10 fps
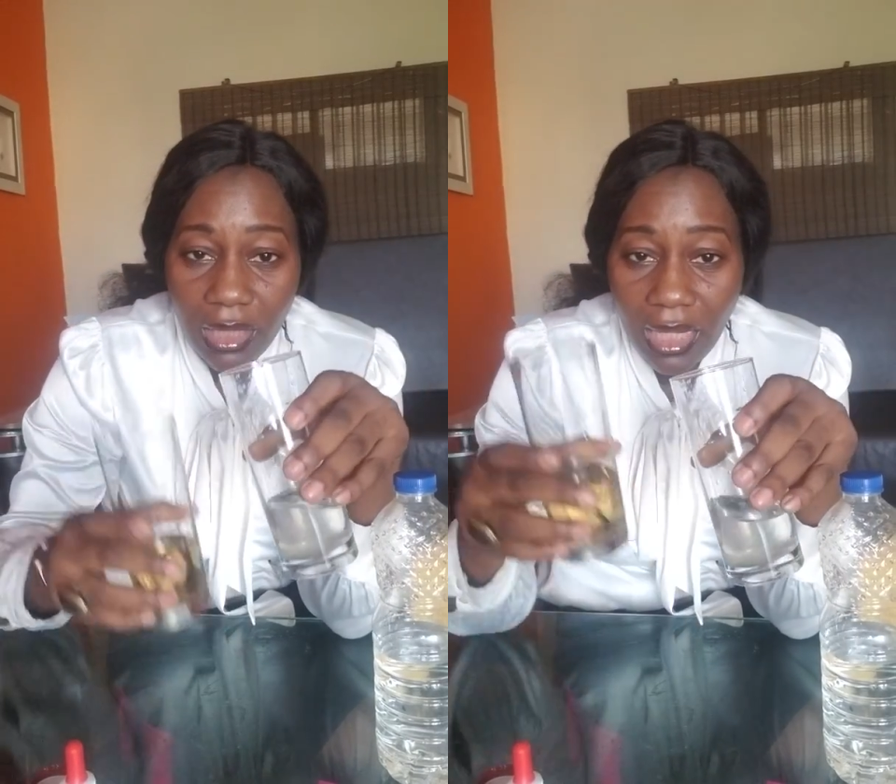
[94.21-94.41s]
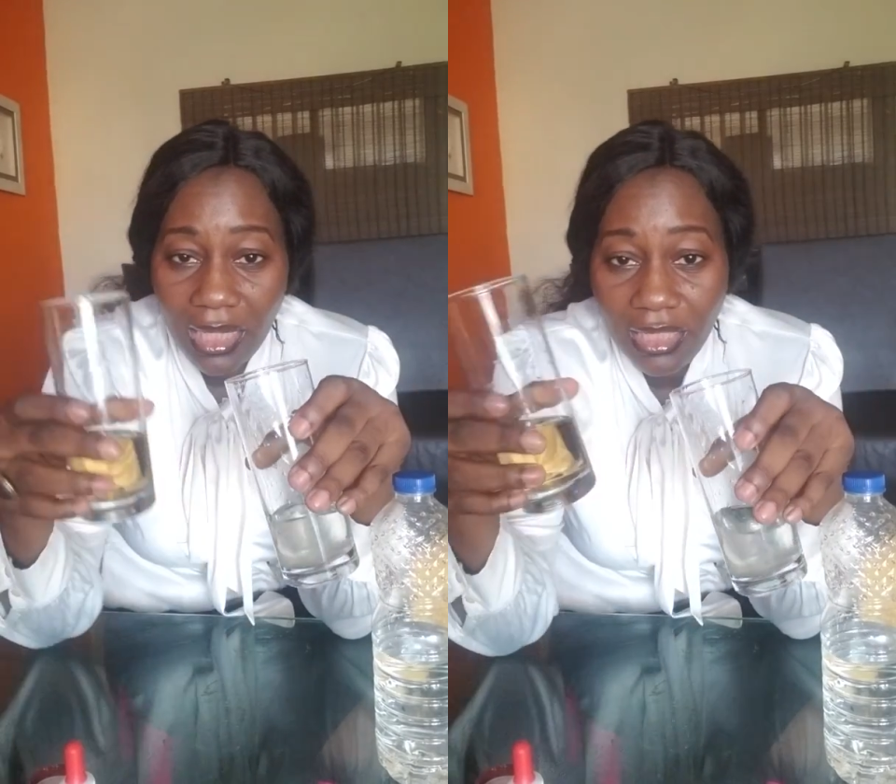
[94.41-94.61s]

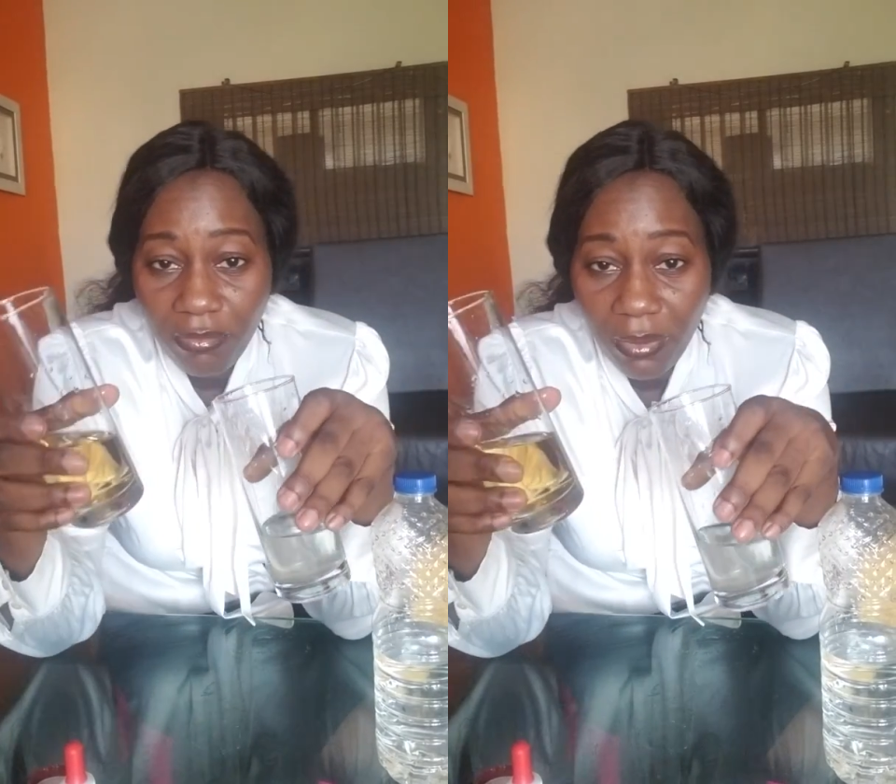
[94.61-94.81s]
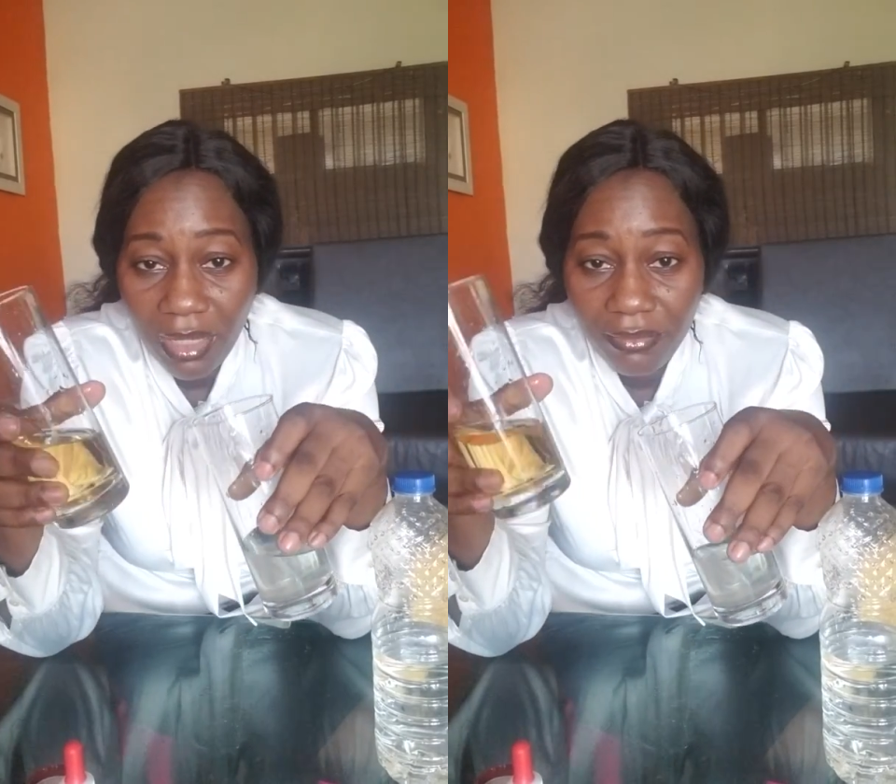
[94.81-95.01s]
and if
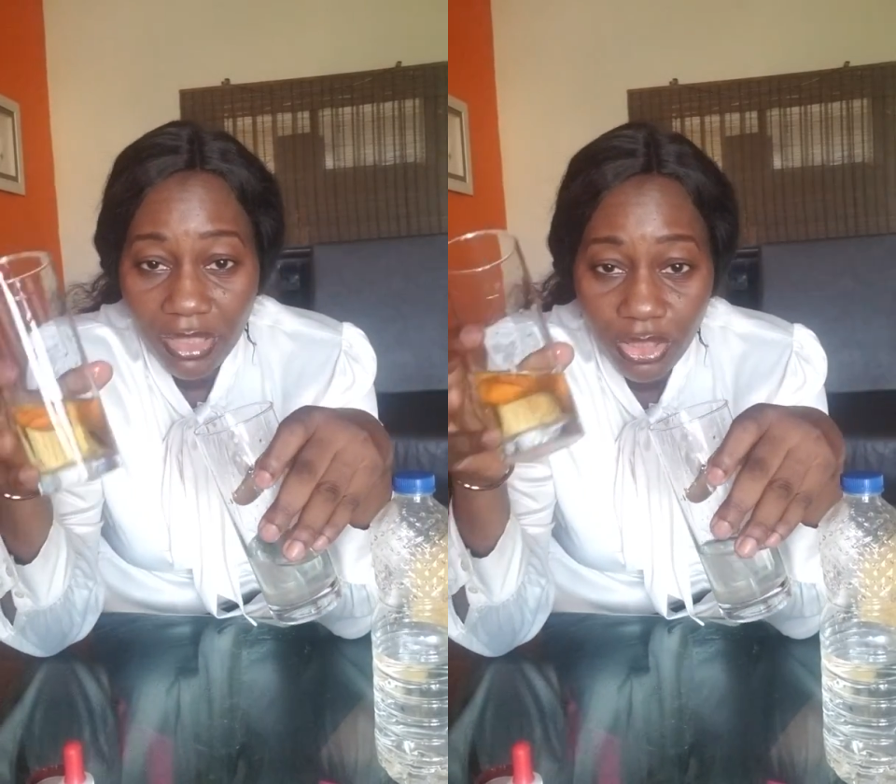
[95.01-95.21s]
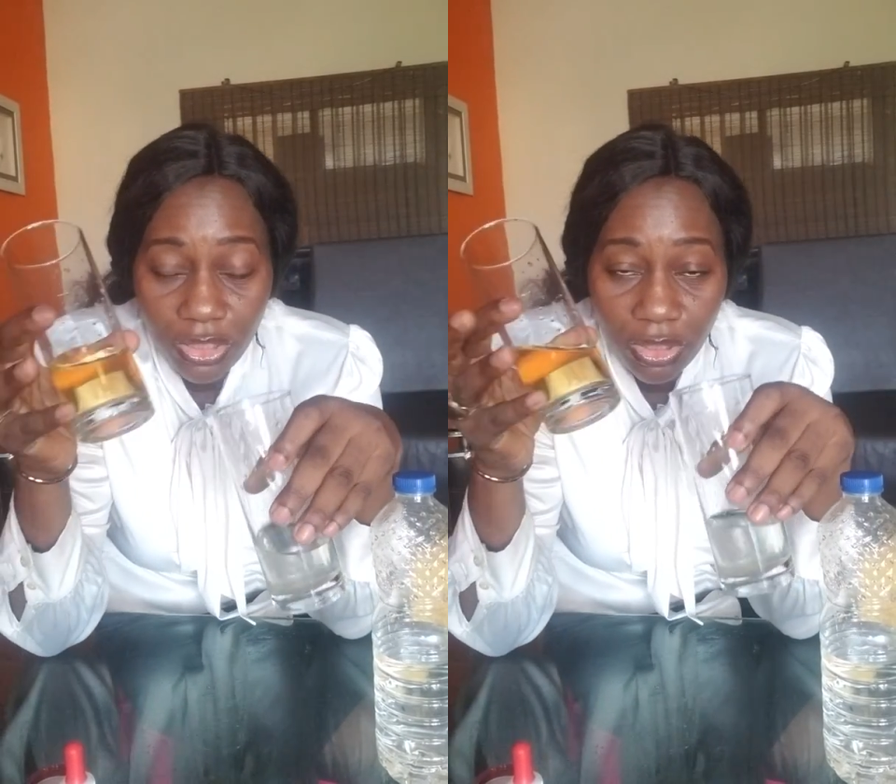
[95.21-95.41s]
by
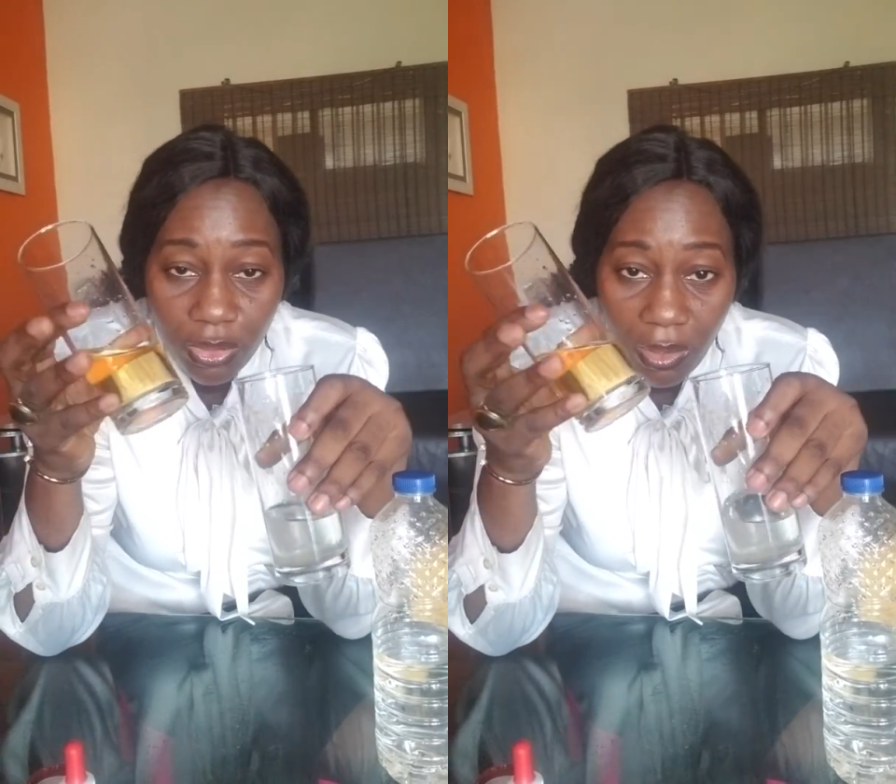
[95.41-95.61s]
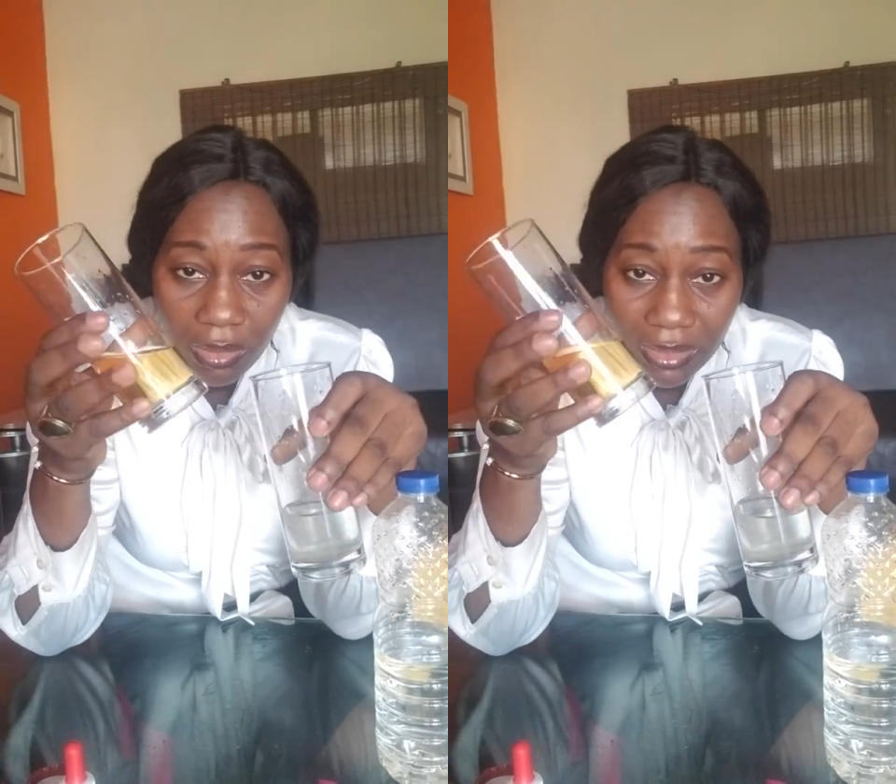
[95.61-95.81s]
adventure you
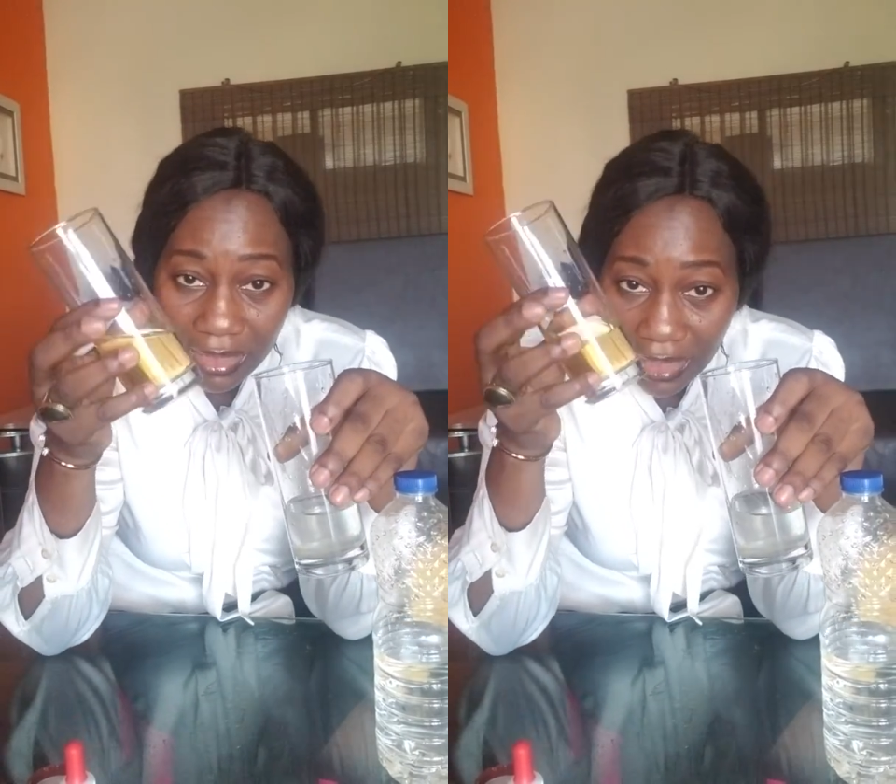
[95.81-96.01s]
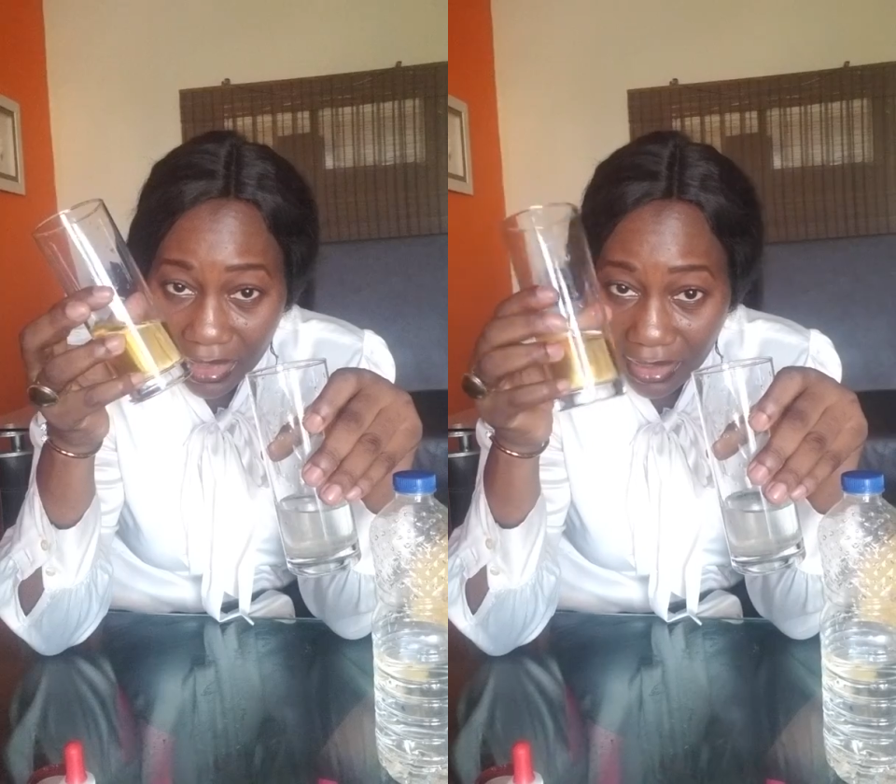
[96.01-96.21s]
go out
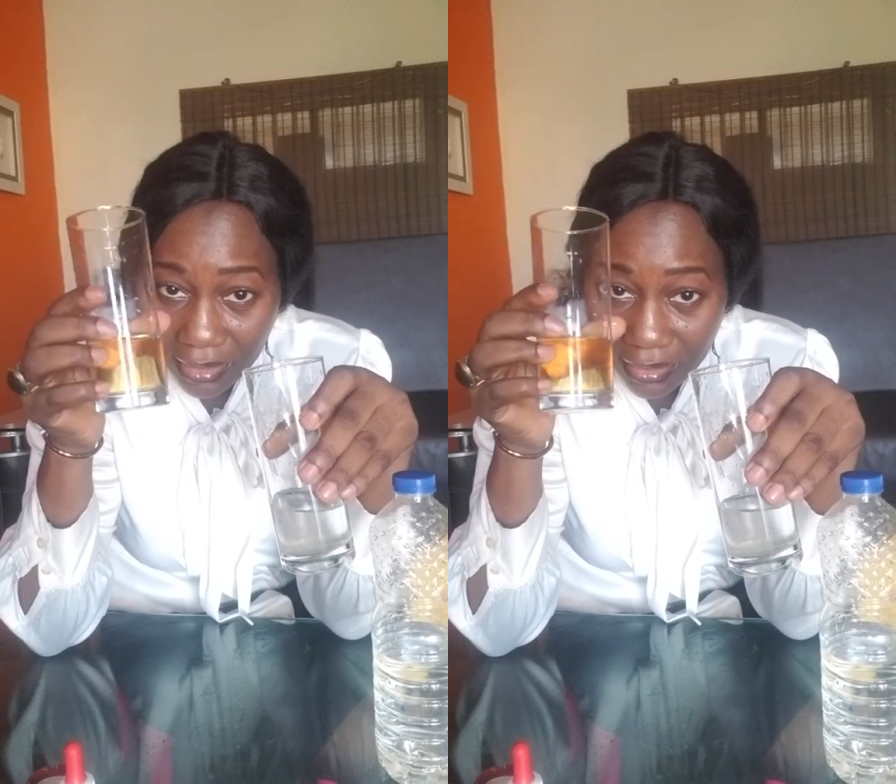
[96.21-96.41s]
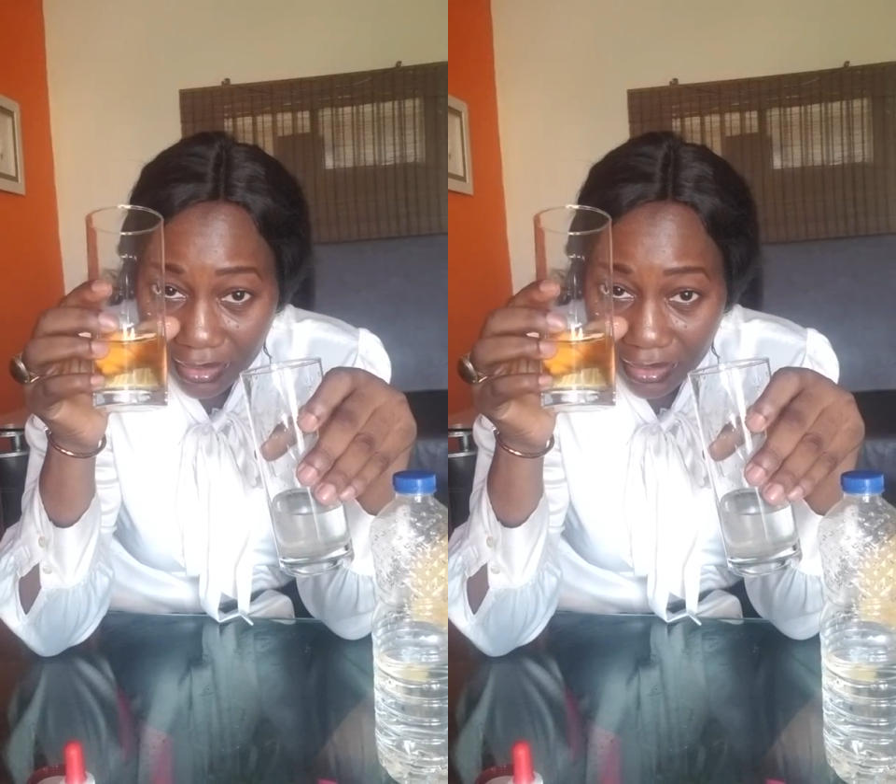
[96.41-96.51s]
again